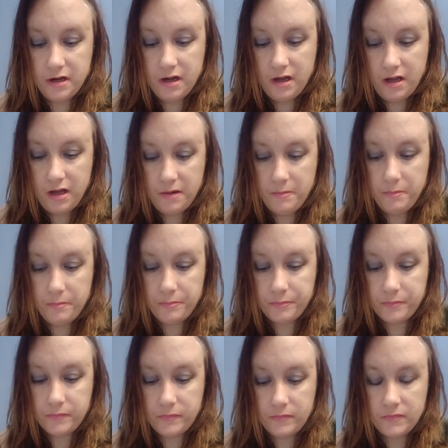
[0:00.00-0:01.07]
Um,
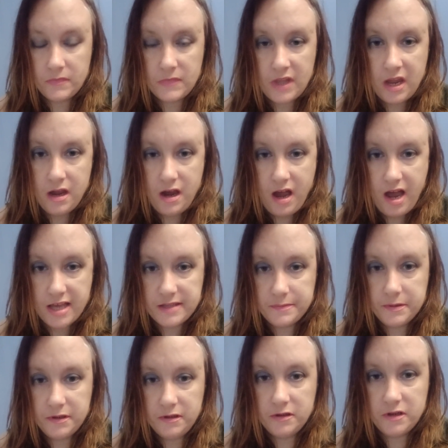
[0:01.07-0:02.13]

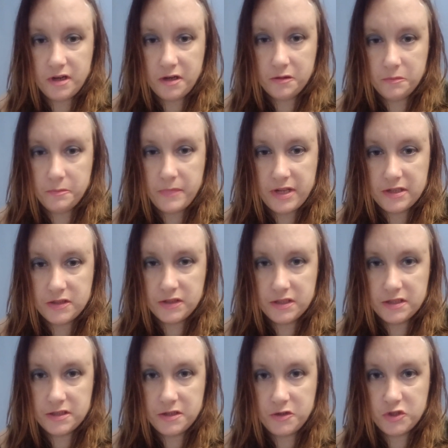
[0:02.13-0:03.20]
hospital, no. Mental
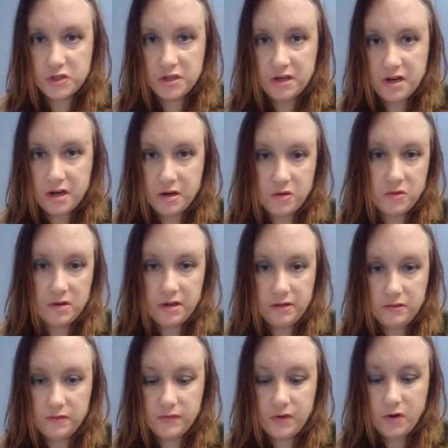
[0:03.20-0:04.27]
institution, no. I
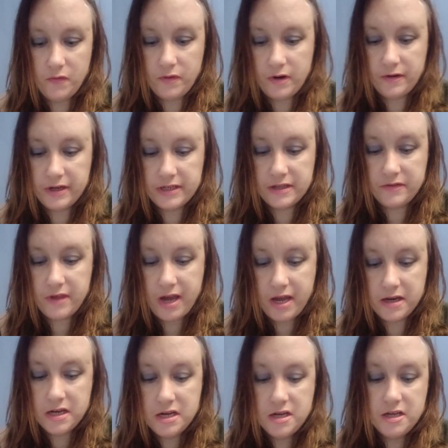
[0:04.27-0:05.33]
don't even know if I already did
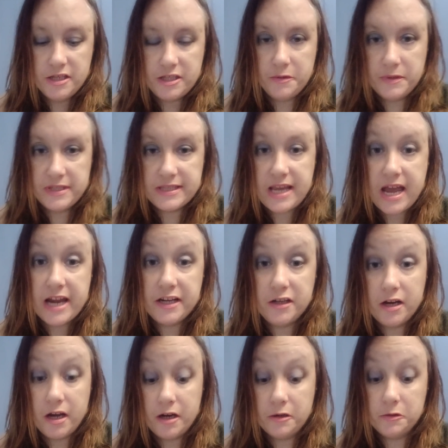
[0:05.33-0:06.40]
that. Suicide,
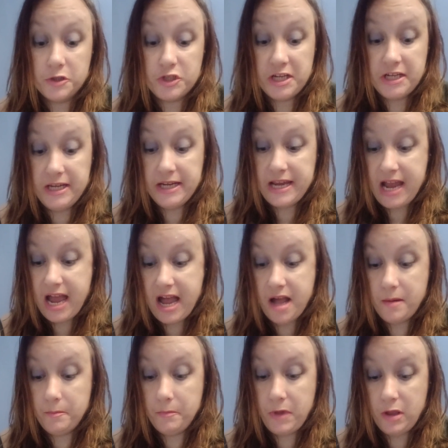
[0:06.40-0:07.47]
no. Shaky
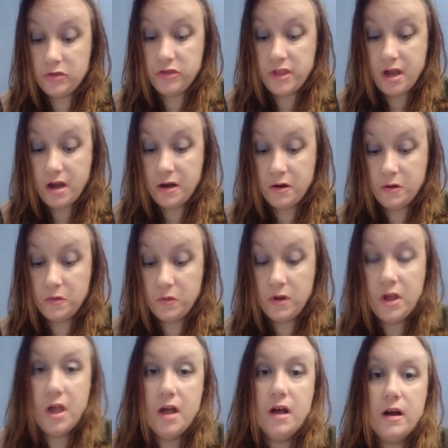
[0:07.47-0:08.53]
cam, no.
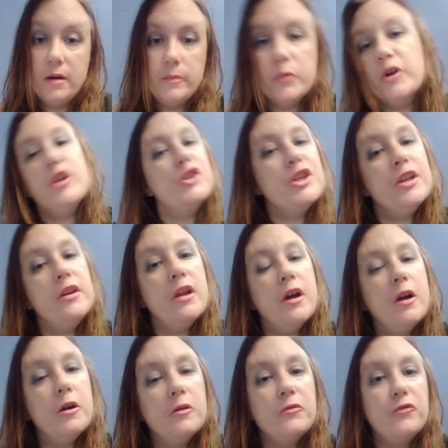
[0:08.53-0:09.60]
Abortion,
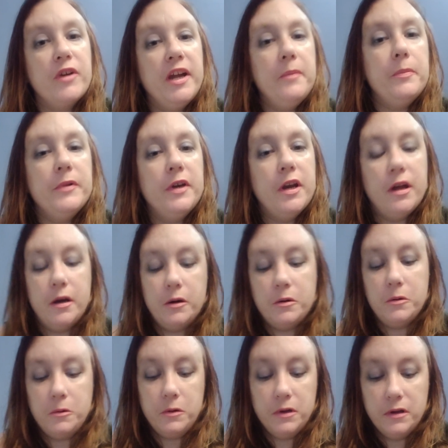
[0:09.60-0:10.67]
no. Rape,
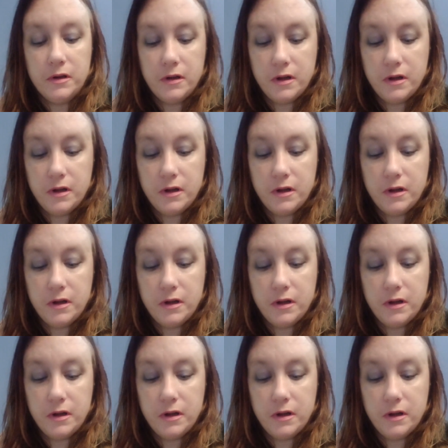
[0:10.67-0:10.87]
no.